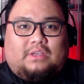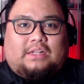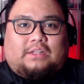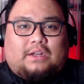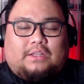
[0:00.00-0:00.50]
And
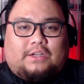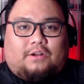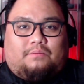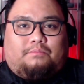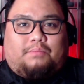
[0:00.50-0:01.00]
a lot of
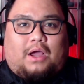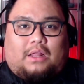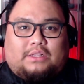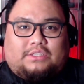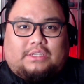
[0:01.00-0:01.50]
their
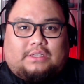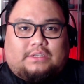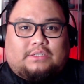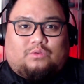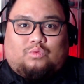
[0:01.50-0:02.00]

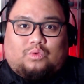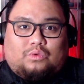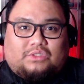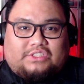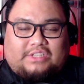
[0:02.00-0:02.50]
policies and
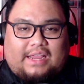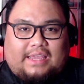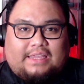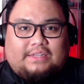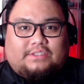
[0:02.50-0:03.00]
rules
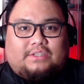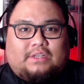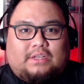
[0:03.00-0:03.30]
changed,